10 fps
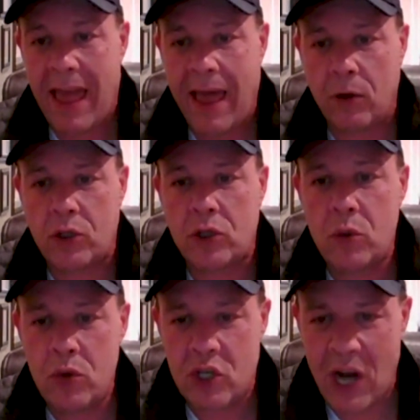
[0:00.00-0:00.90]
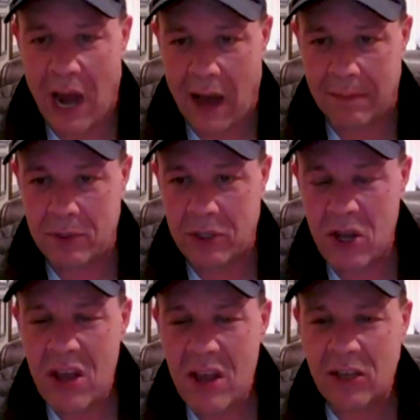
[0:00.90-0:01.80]
held two jobs,
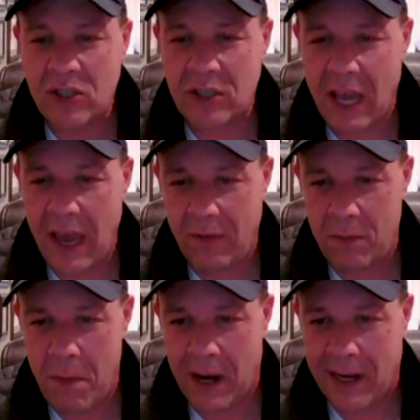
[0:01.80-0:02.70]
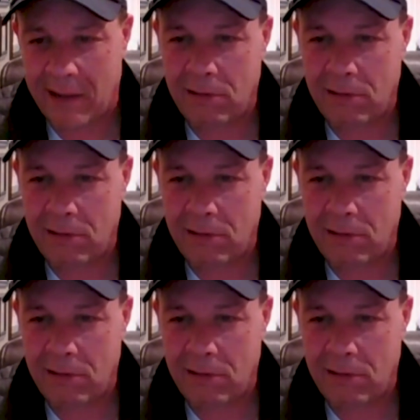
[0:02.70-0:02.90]
saved money,